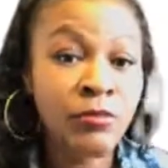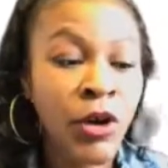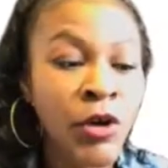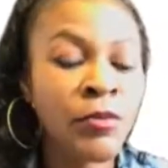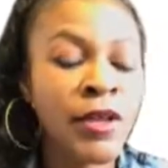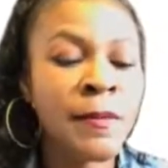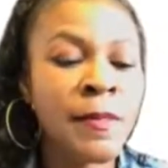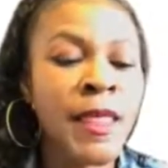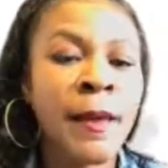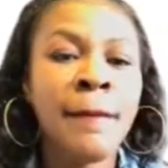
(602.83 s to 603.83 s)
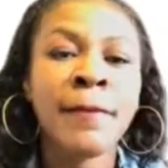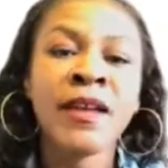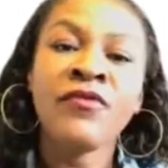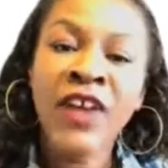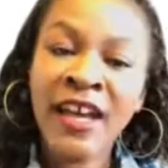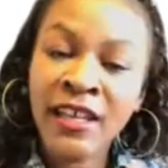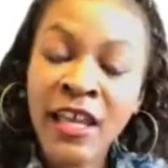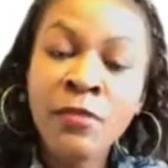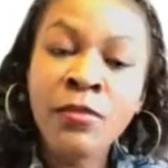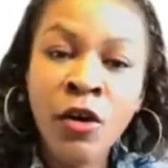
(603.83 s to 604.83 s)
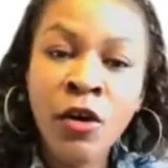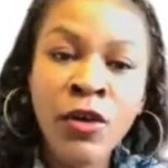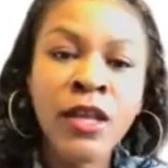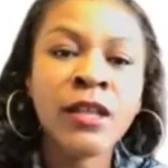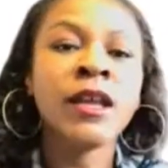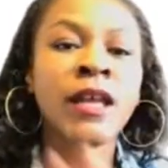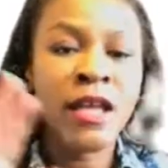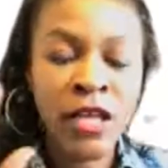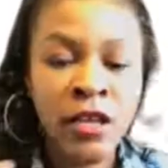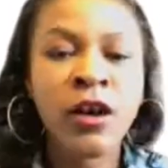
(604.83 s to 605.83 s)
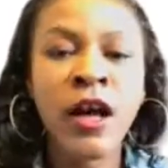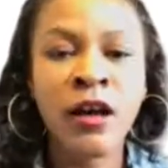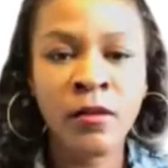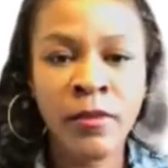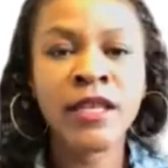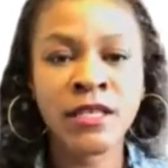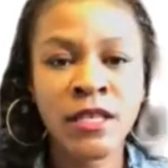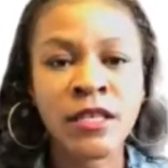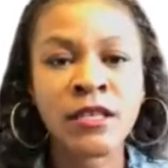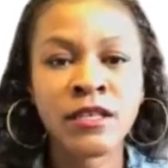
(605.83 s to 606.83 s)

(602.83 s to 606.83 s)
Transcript: moment, but if I keep going, it'll all make sense.